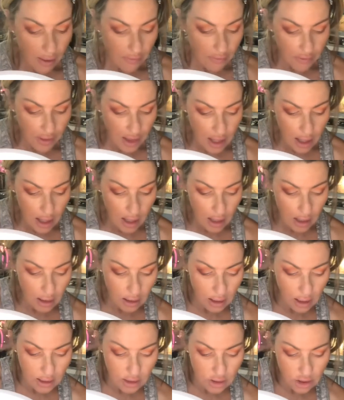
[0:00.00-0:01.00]
And
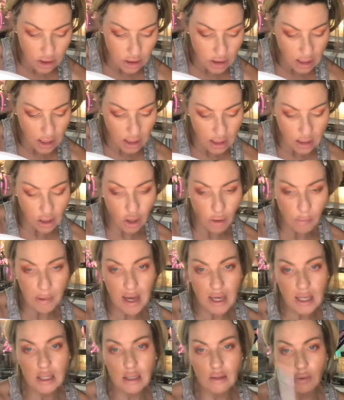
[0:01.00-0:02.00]
then I usually kind of go
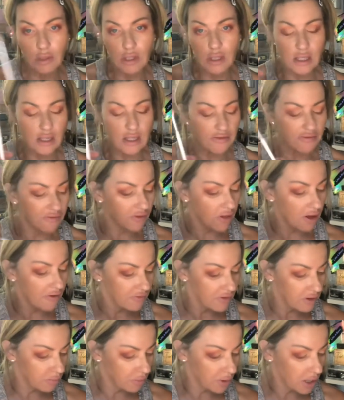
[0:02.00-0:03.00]
back in with the
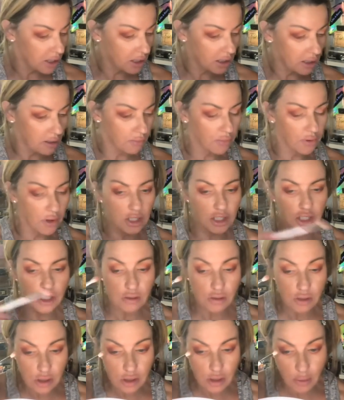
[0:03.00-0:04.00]
fluffy blending brush,
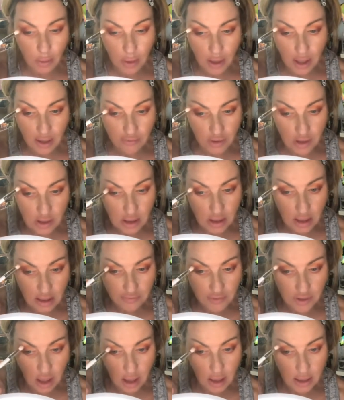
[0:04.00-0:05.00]
usually whatever's
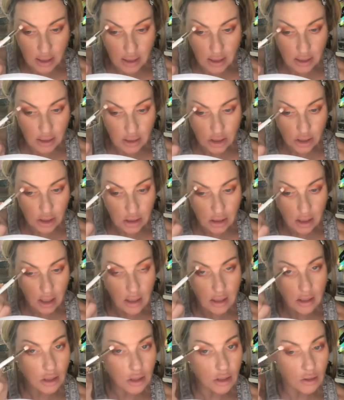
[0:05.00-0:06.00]
left on it, and just
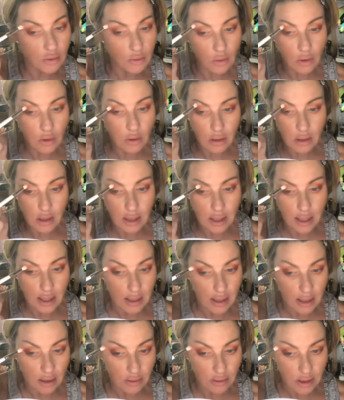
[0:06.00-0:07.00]
kind of swirl
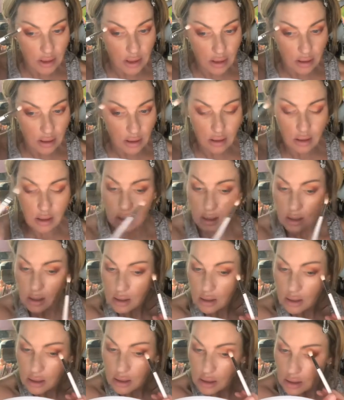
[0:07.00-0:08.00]
again out here.
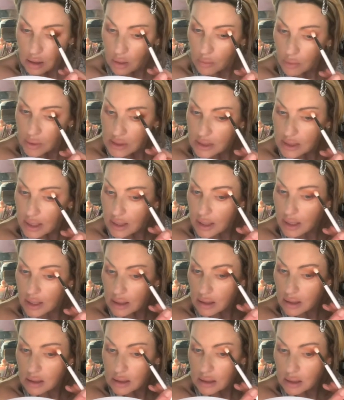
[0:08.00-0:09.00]
You know, once I
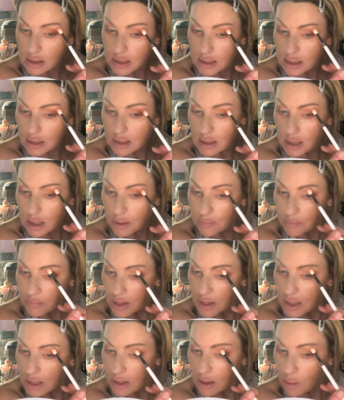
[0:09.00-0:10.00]
kind of clean it up,
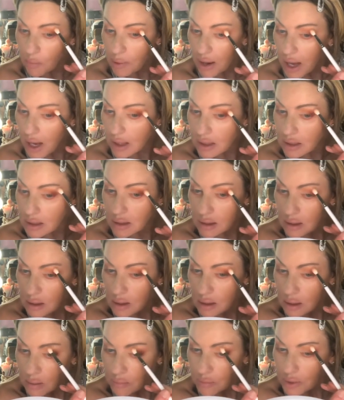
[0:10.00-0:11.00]
then I go back and
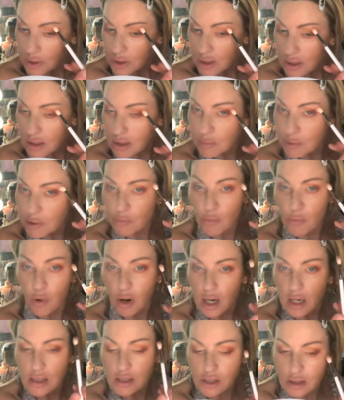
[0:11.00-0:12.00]
put a little bit
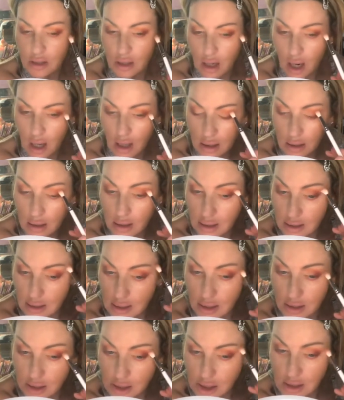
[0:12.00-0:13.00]
more extra color in
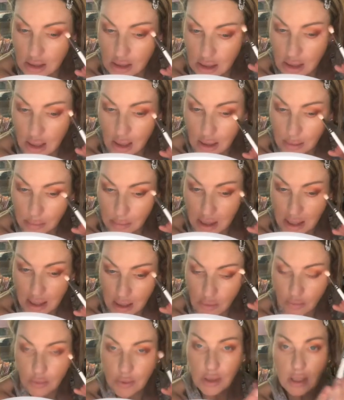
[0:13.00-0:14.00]
there just to kind of
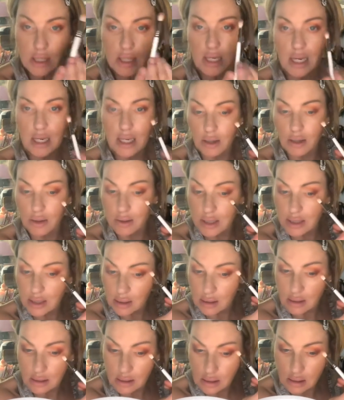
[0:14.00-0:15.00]
make it really airy.